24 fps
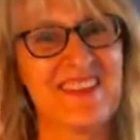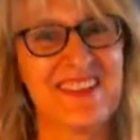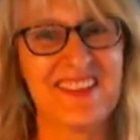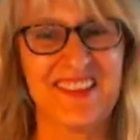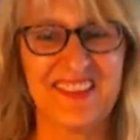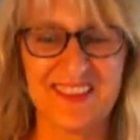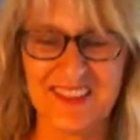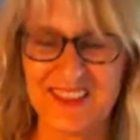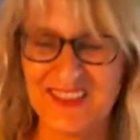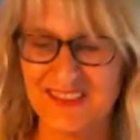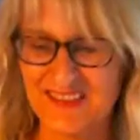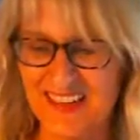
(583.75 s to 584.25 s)
for
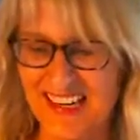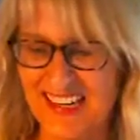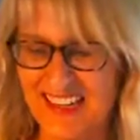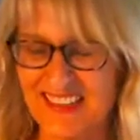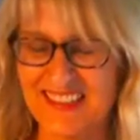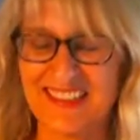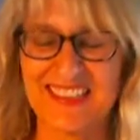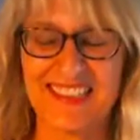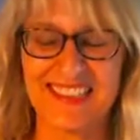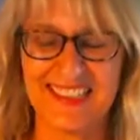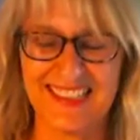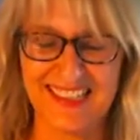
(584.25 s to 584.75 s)
those
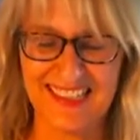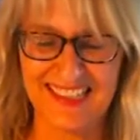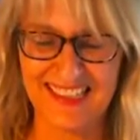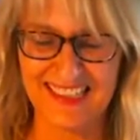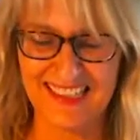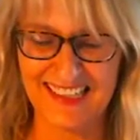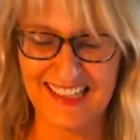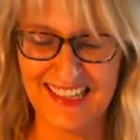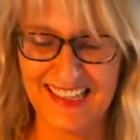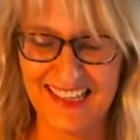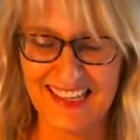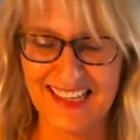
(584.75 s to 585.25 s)
around.
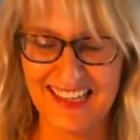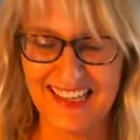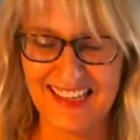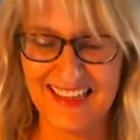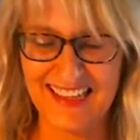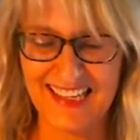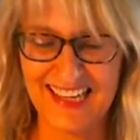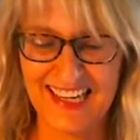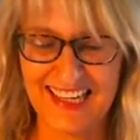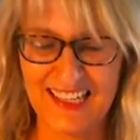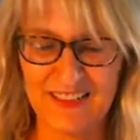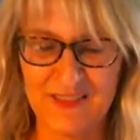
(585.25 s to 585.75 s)
Uh,
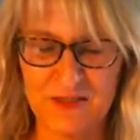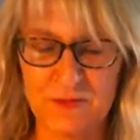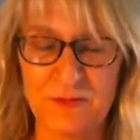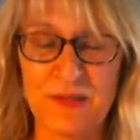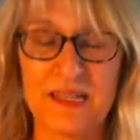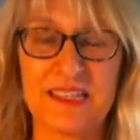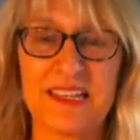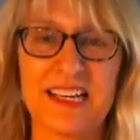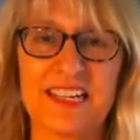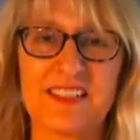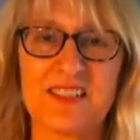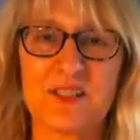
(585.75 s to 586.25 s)
the King of
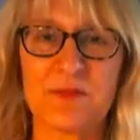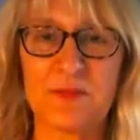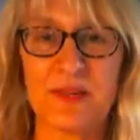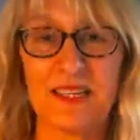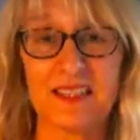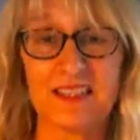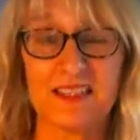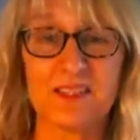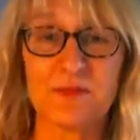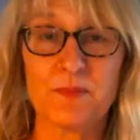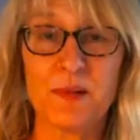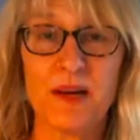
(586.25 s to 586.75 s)
Spring likes to be
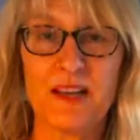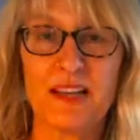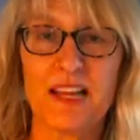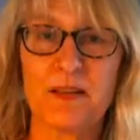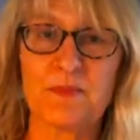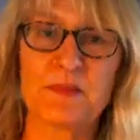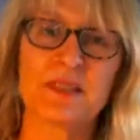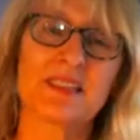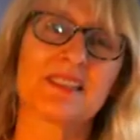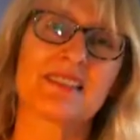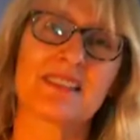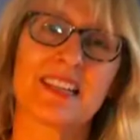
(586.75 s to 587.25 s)
in the
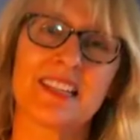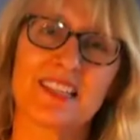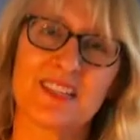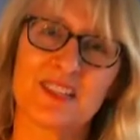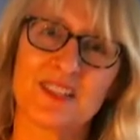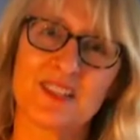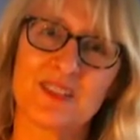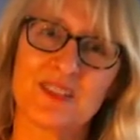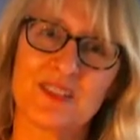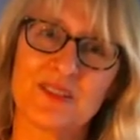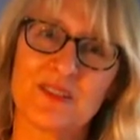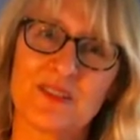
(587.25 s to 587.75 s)
spotlight, but doesn't like to
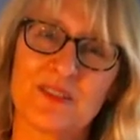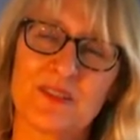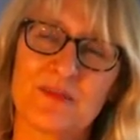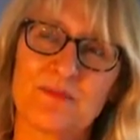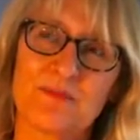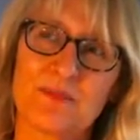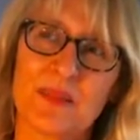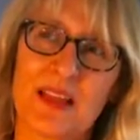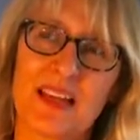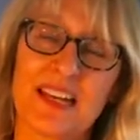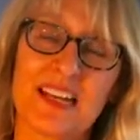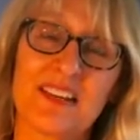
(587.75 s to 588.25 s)
do
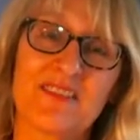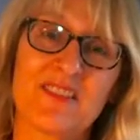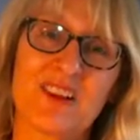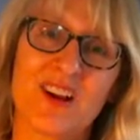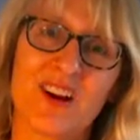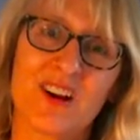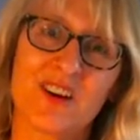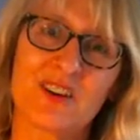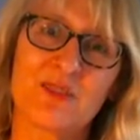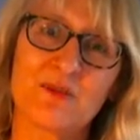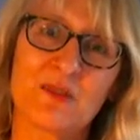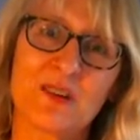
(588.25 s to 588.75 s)
any of the
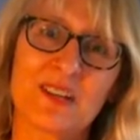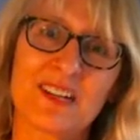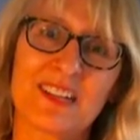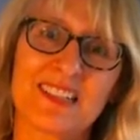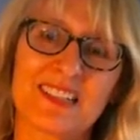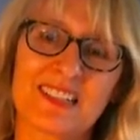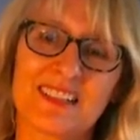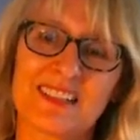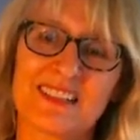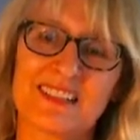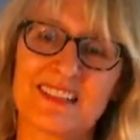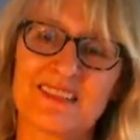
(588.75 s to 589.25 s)
hard work
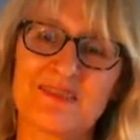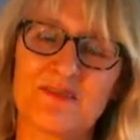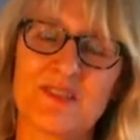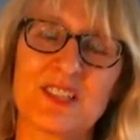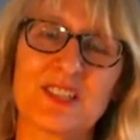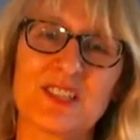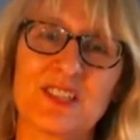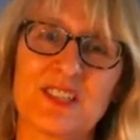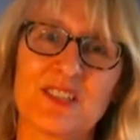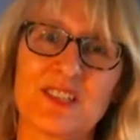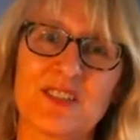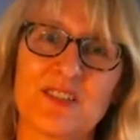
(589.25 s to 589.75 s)
and doesn't
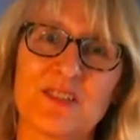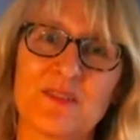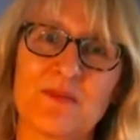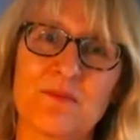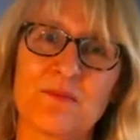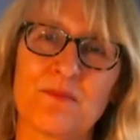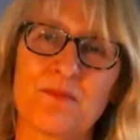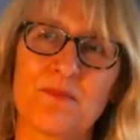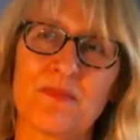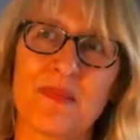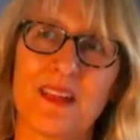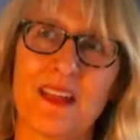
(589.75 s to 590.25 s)
want to
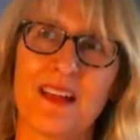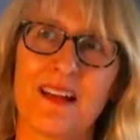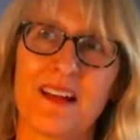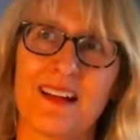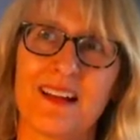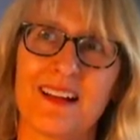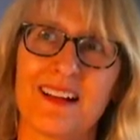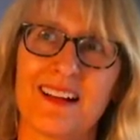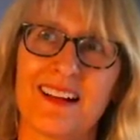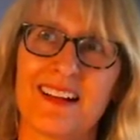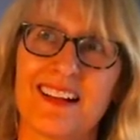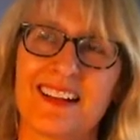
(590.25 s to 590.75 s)

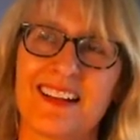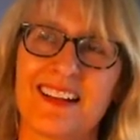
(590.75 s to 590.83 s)
uh,